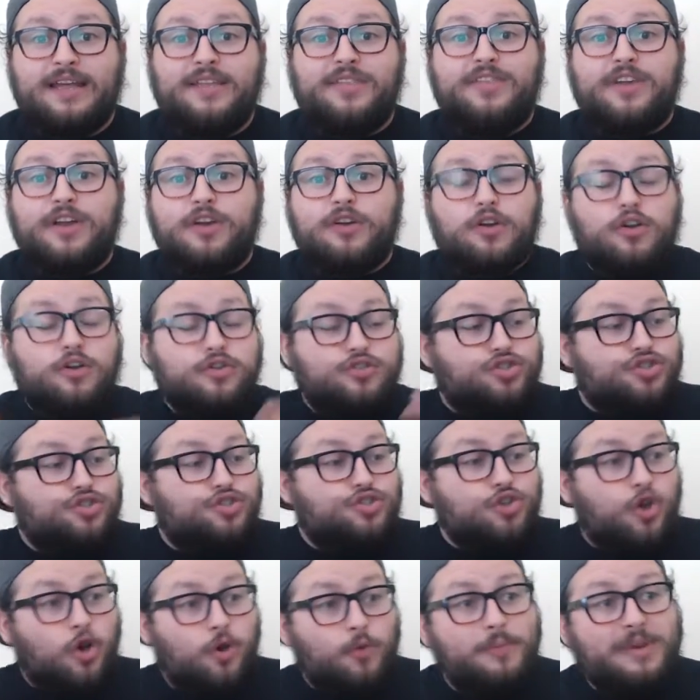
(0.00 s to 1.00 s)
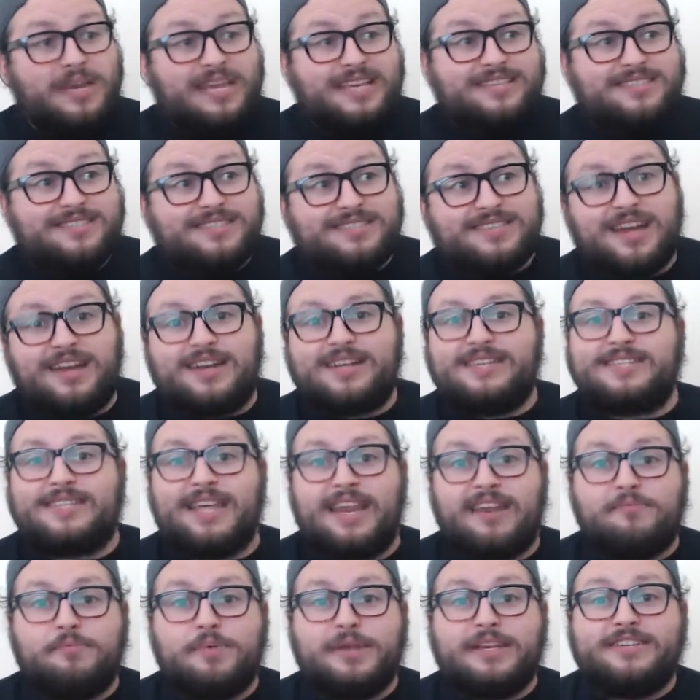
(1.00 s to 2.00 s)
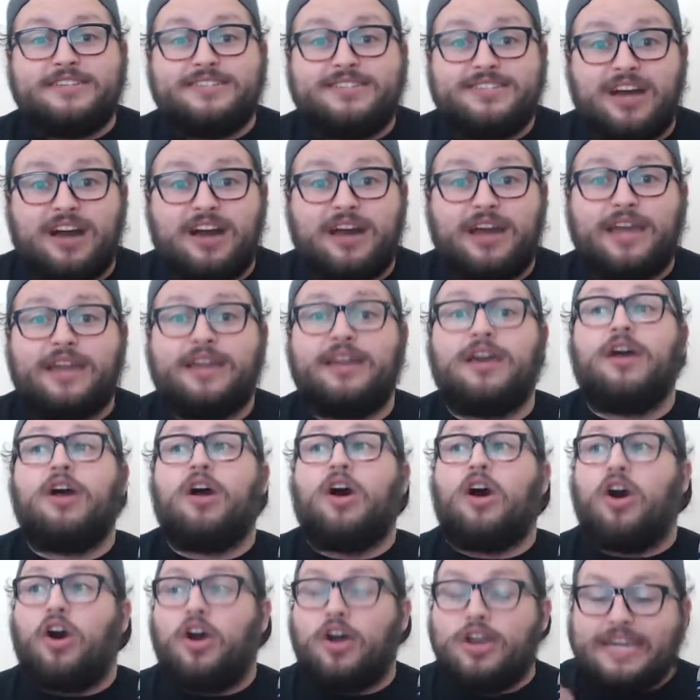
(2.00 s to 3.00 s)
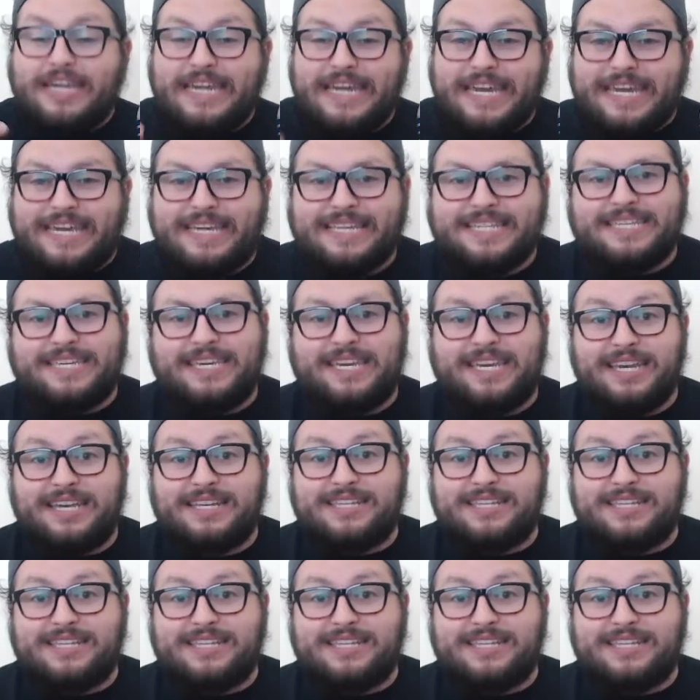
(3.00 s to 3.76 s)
There are so many studies that have been done on nicotine